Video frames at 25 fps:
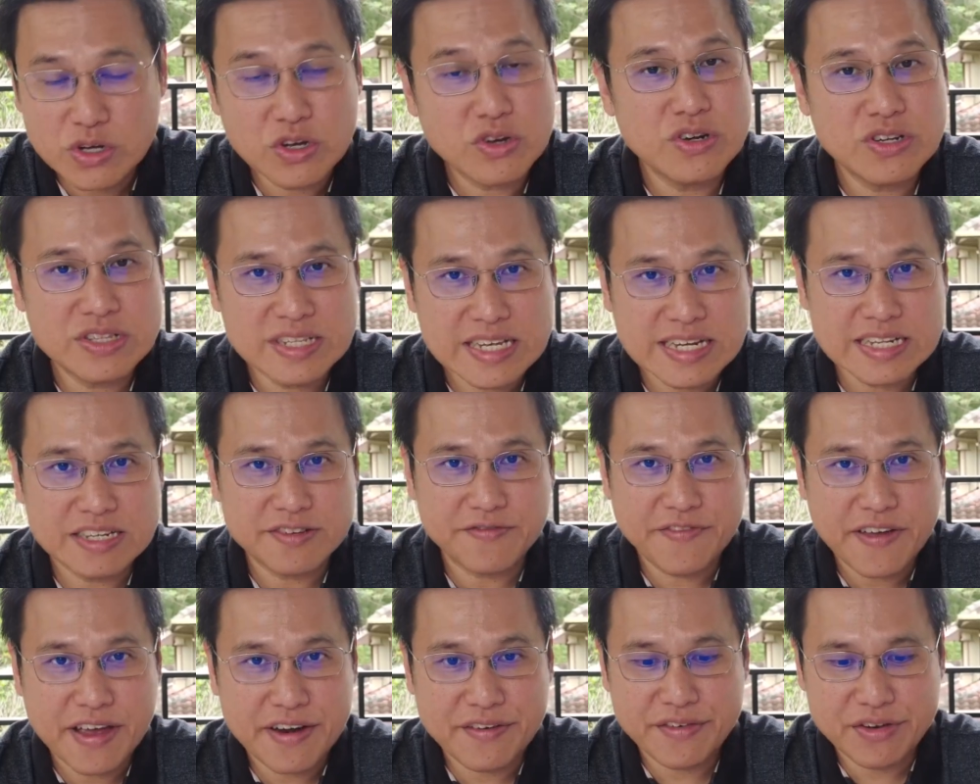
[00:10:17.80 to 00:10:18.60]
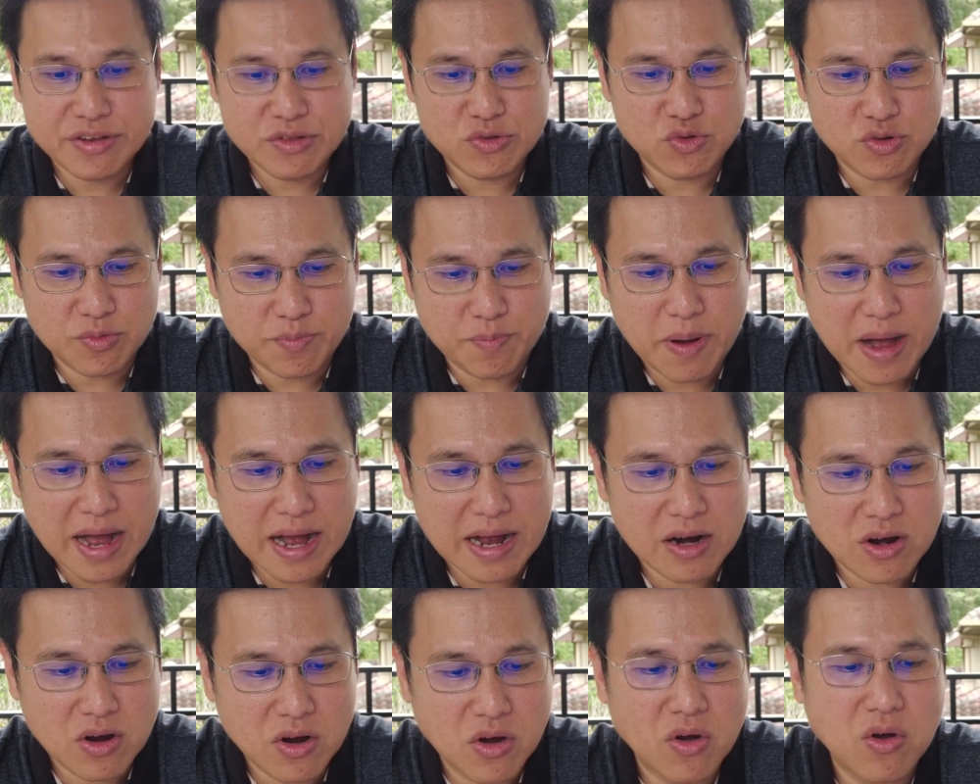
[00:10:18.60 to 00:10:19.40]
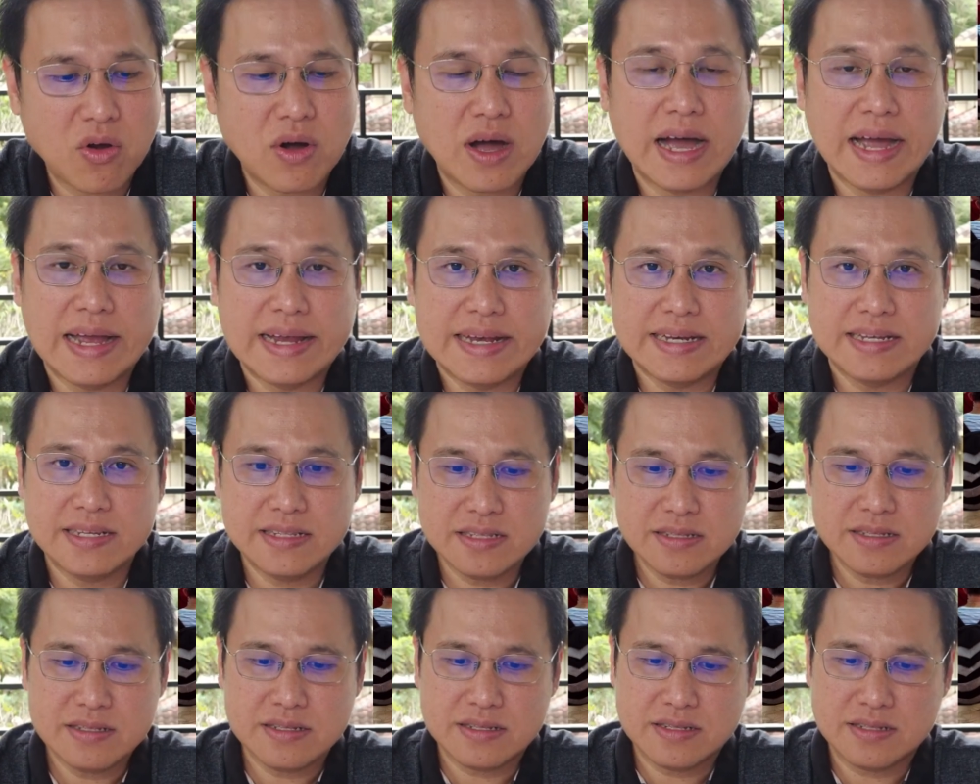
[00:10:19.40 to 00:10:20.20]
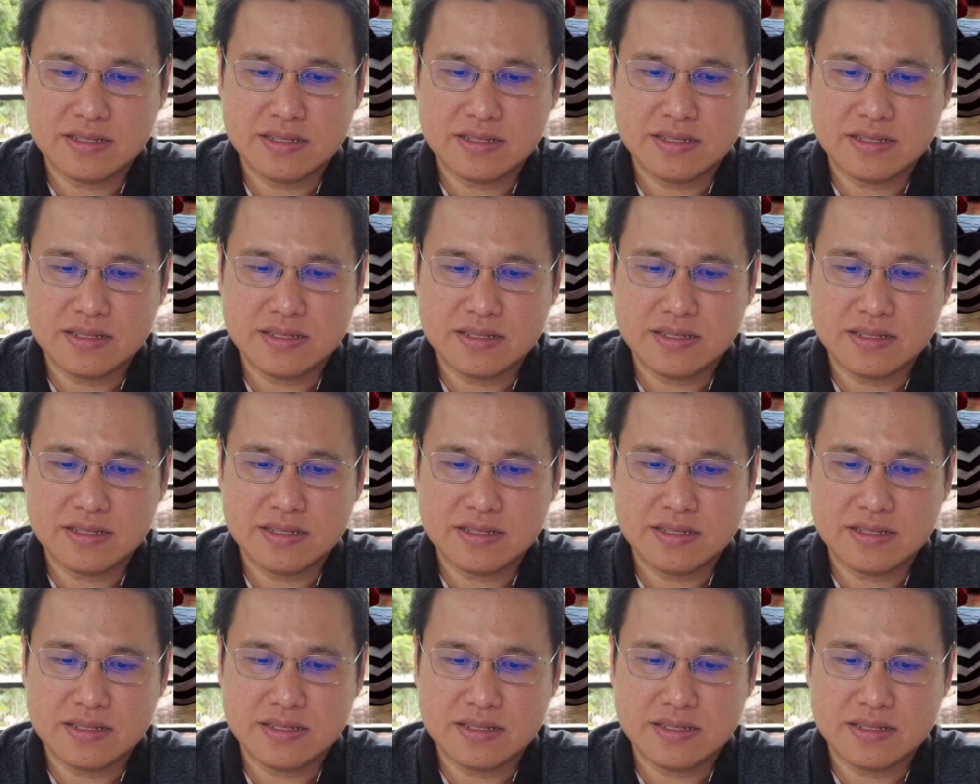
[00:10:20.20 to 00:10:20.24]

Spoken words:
going to take the ferry to the Pangkor island.